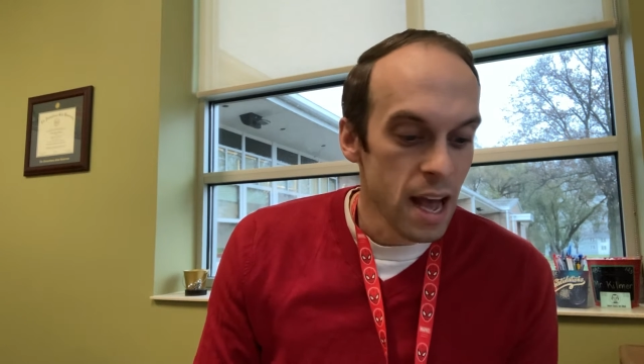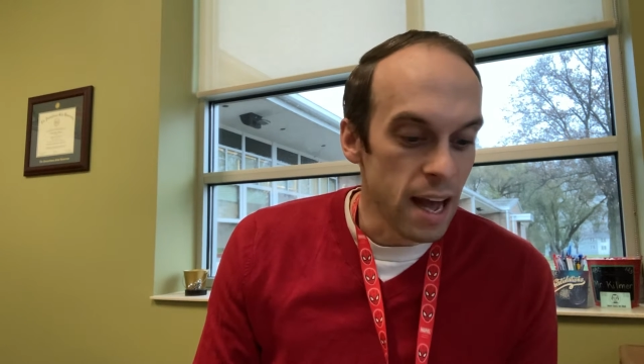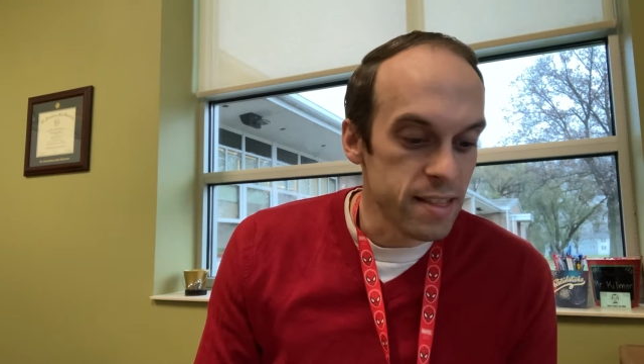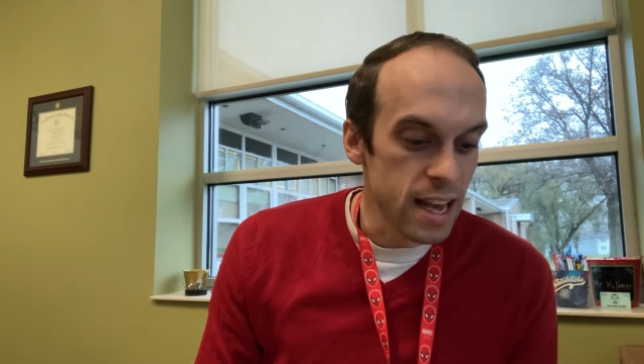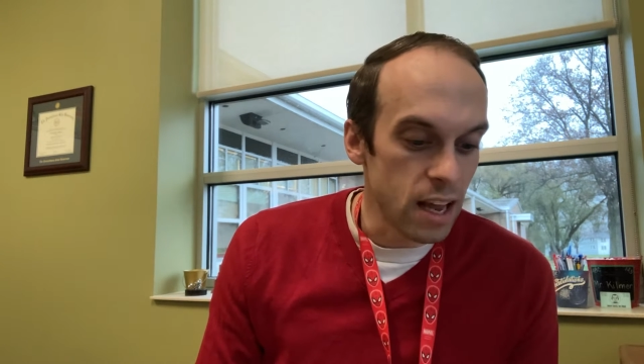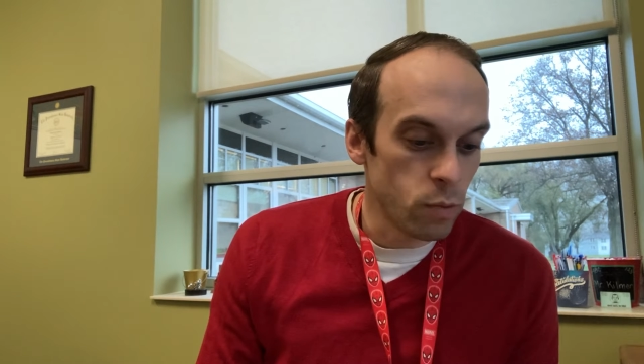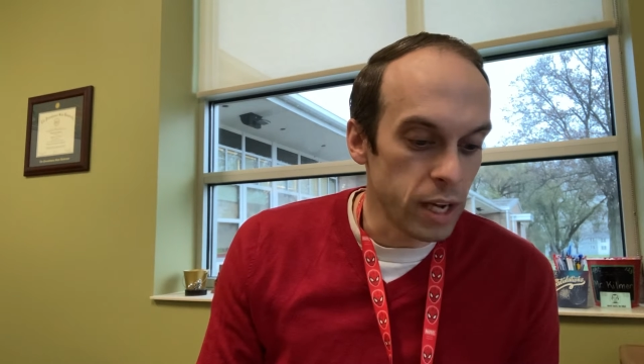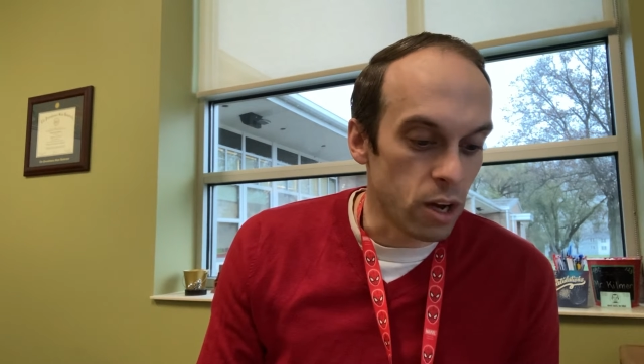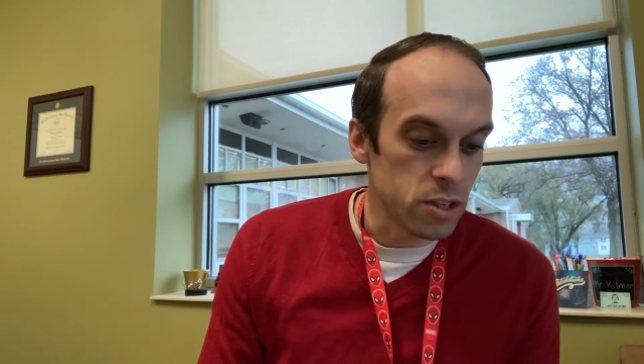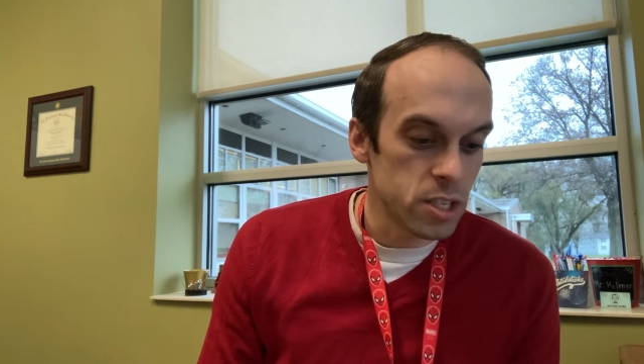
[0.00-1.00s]
And then we
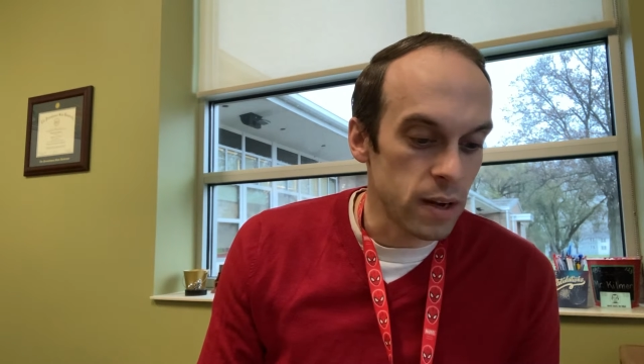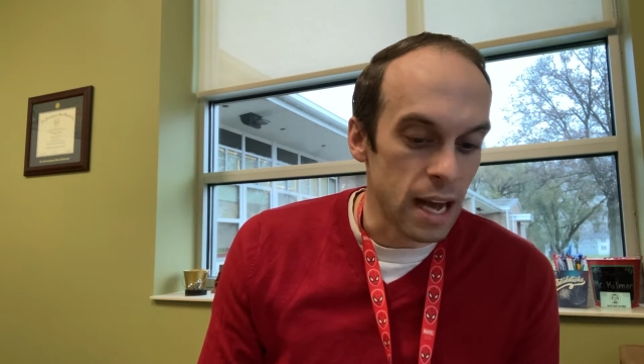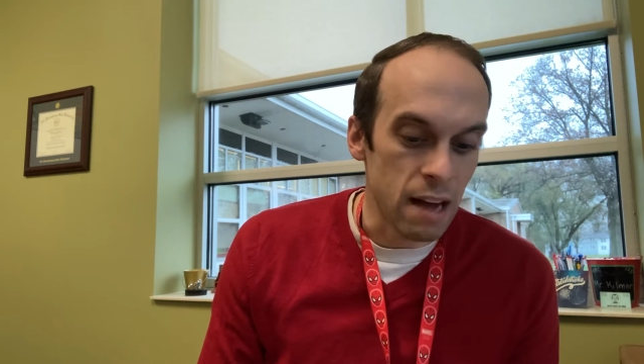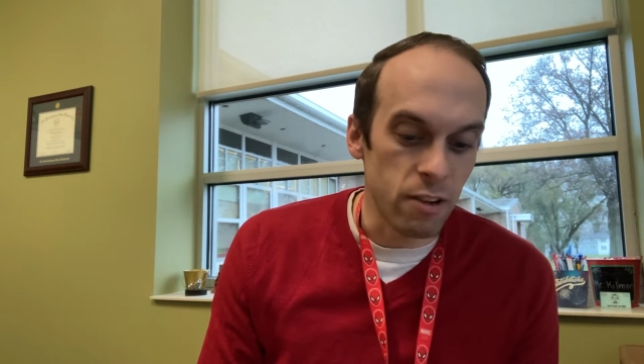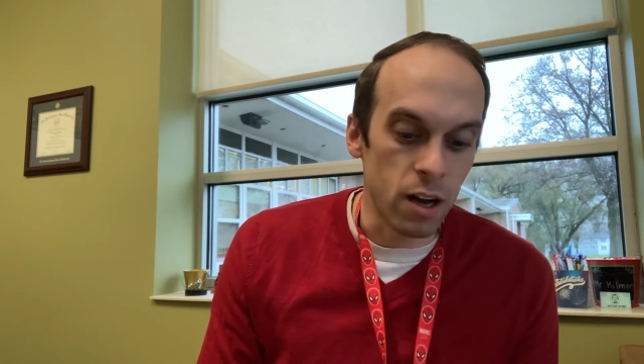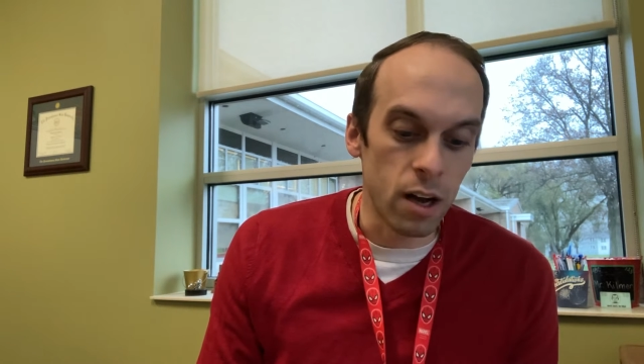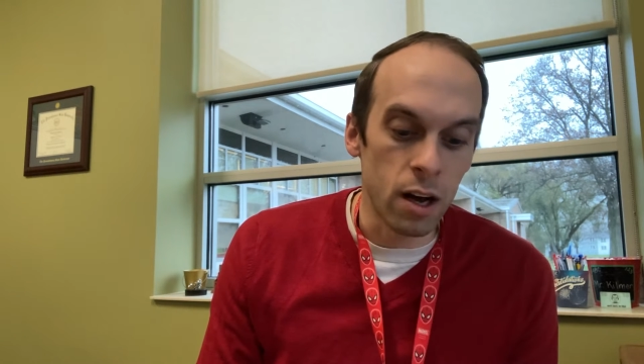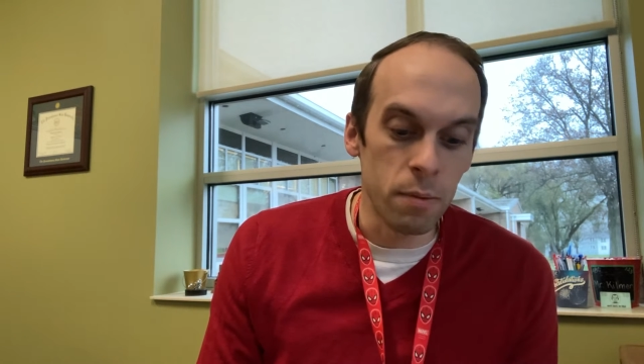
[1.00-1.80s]
also have uh,